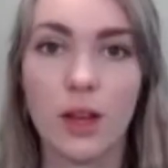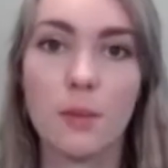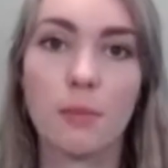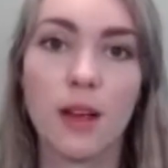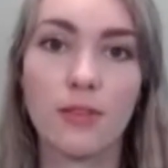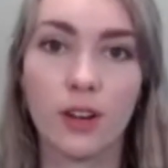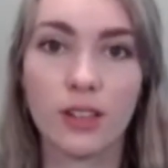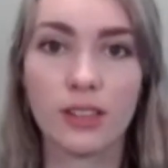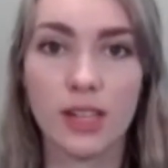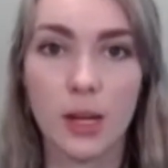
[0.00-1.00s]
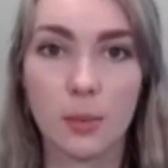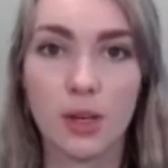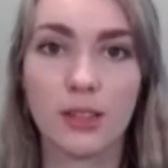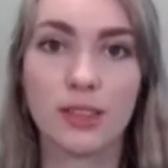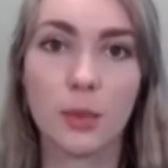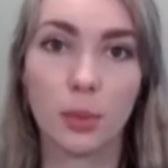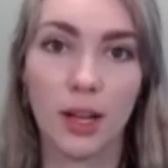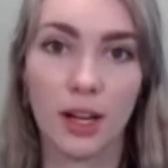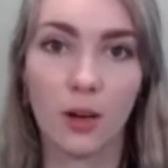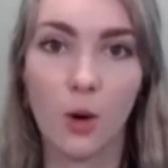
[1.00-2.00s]
My first tip is to
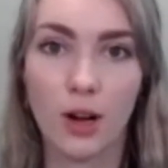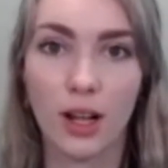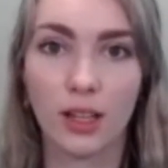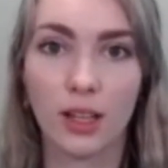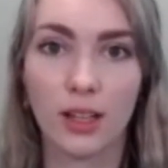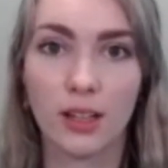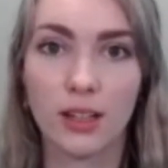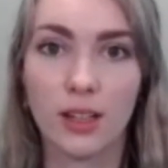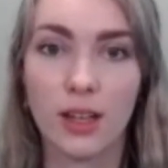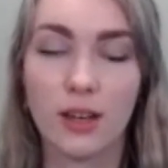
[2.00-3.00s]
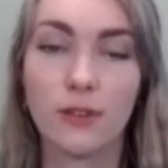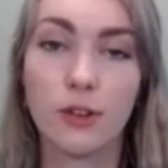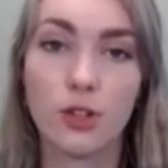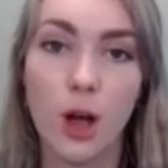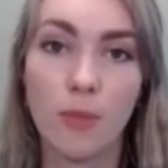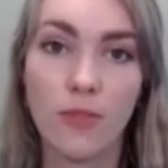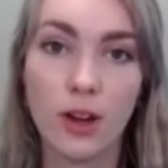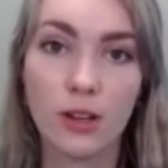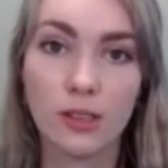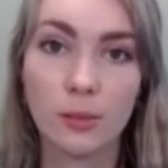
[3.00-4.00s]
plan accordingly. If your job
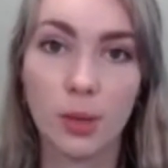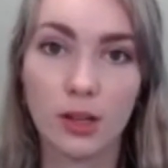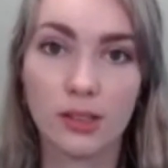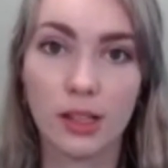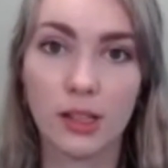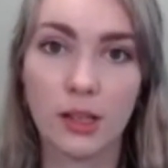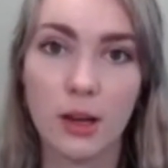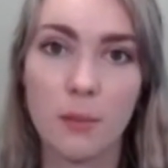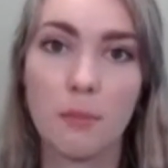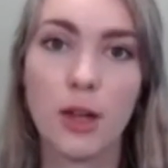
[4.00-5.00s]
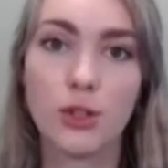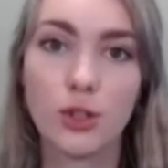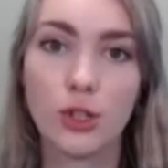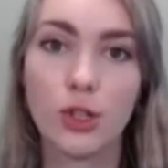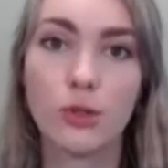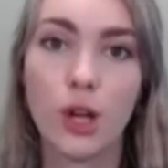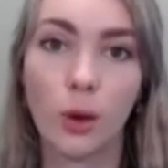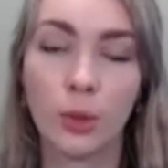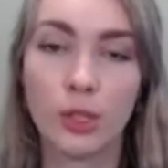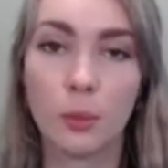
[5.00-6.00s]
fair is in person, make sure you
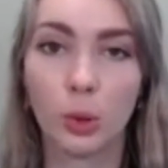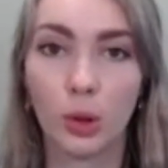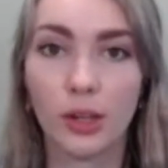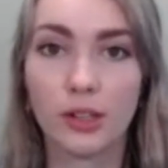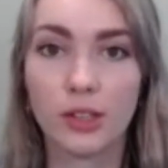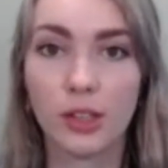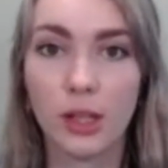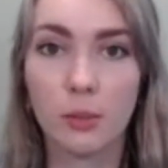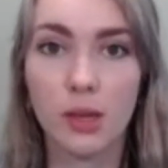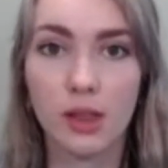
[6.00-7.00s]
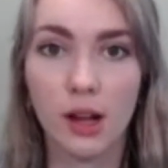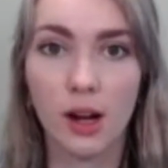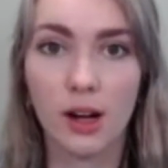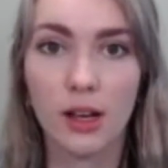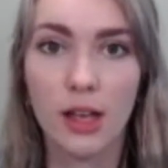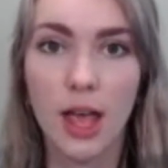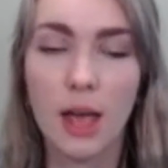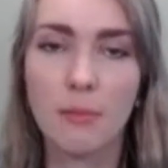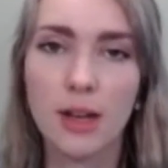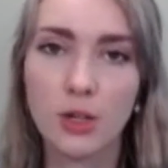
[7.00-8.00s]
know which employers are going to be there,
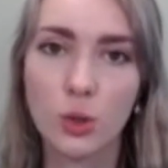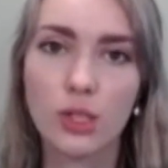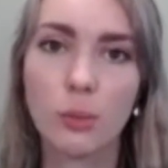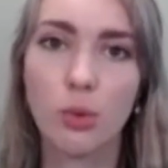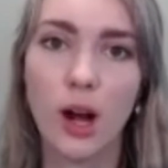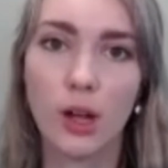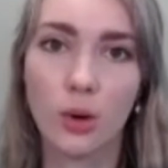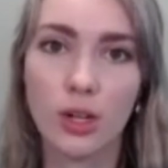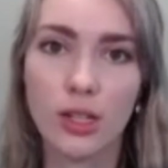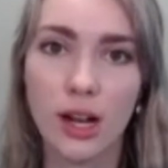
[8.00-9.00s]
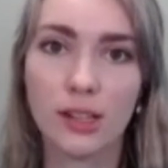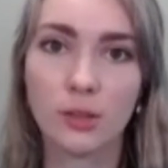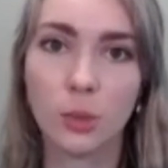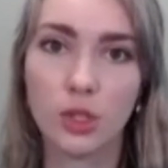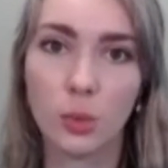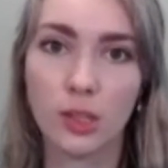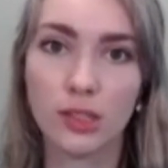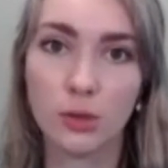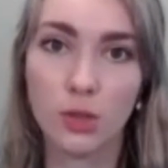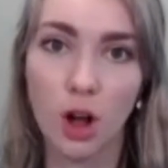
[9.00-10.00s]
and make sure to prioritize which
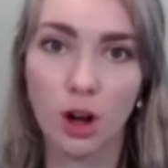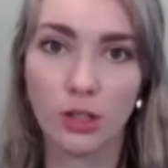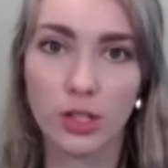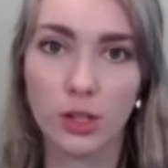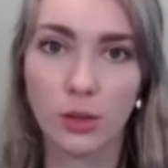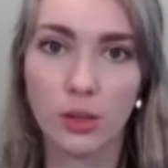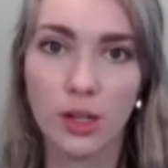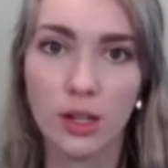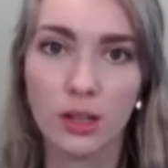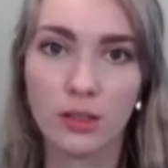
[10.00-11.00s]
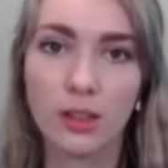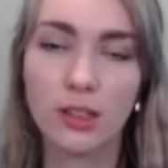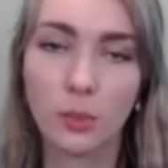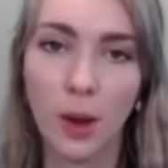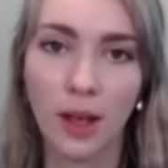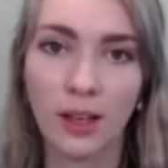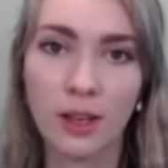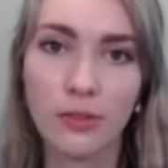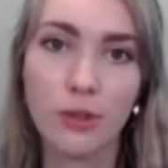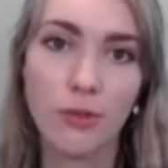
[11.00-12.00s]
ones you talk to. This way,
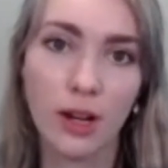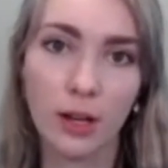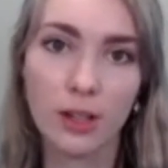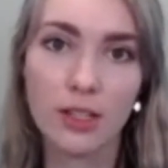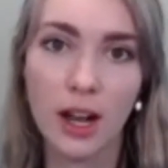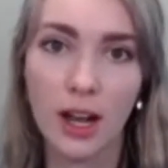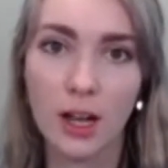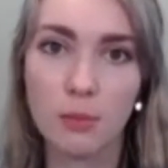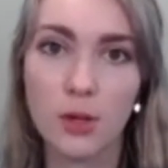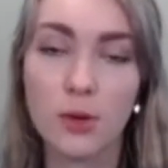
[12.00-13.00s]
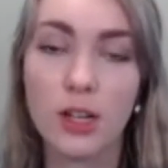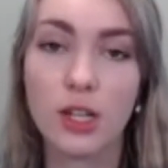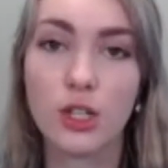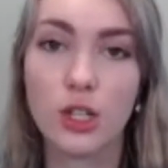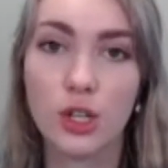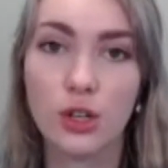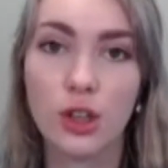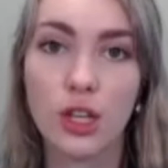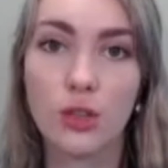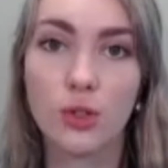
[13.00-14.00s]
if you run out of time, you can ensure
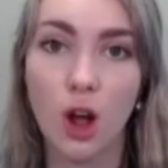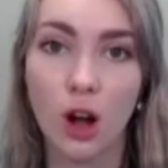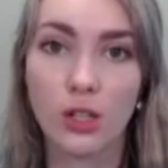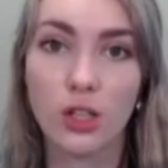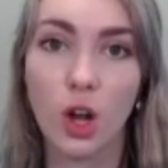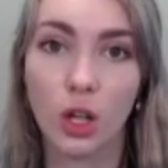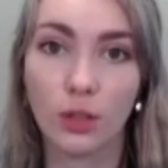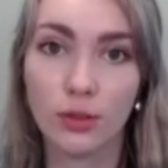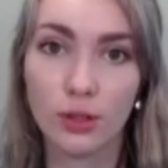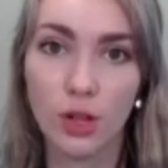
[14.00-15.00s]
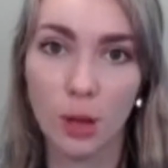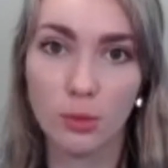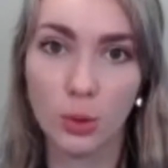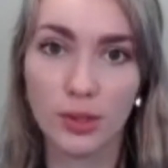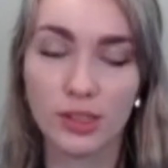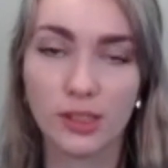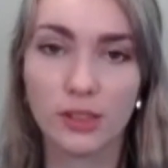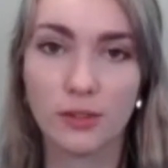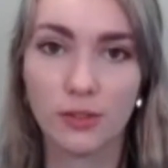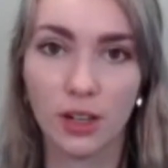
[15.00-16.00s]
that you talk to all of your top
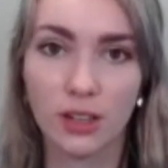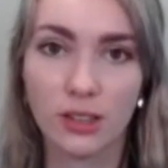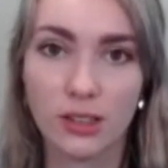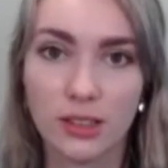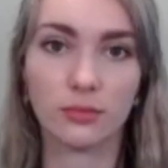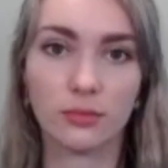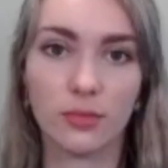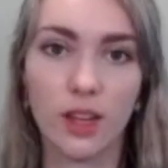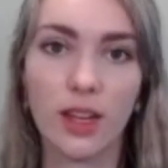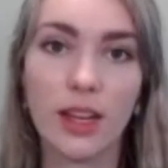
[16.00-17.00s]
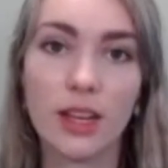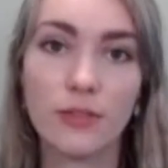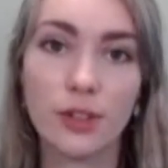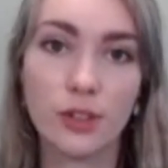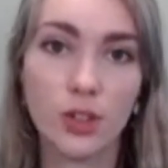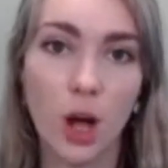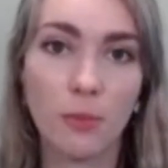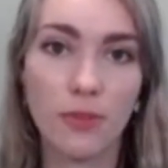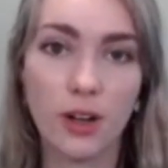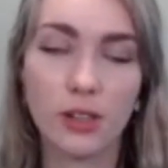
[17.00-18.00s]
choices first. If your
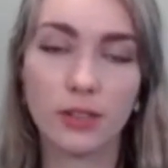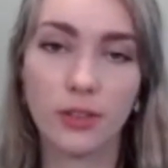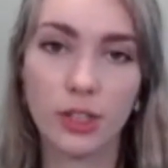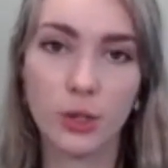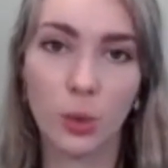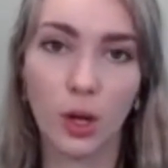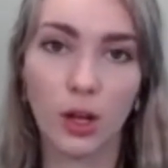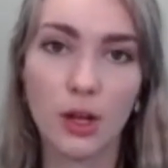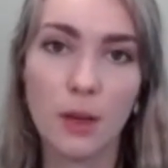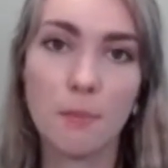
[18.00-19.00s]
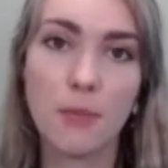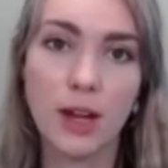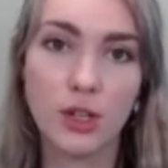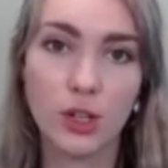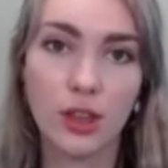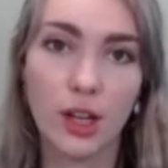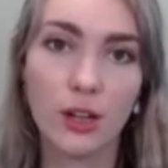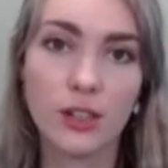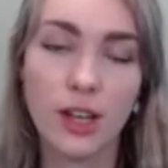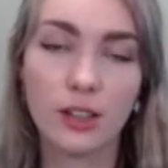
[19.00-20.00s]
job fair is virtual, make sure that
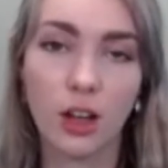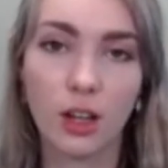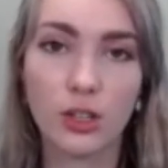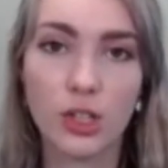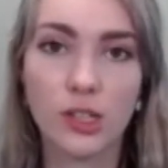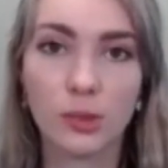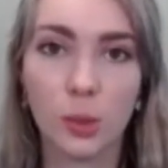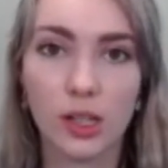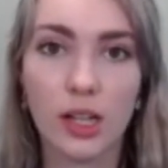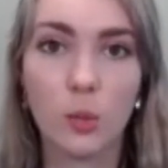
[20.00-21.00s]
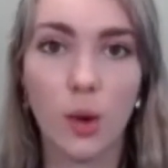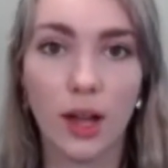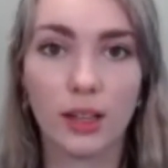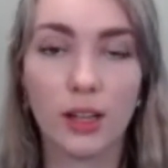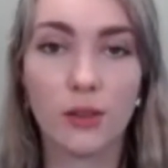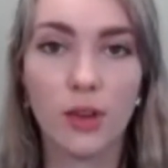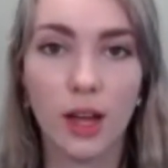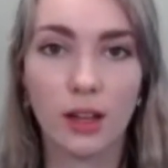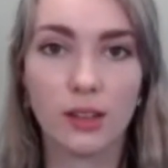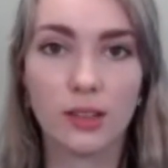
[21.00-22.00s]
your technology is working well in
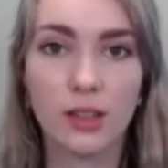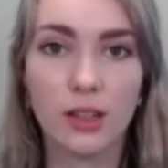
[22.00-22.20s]
advance.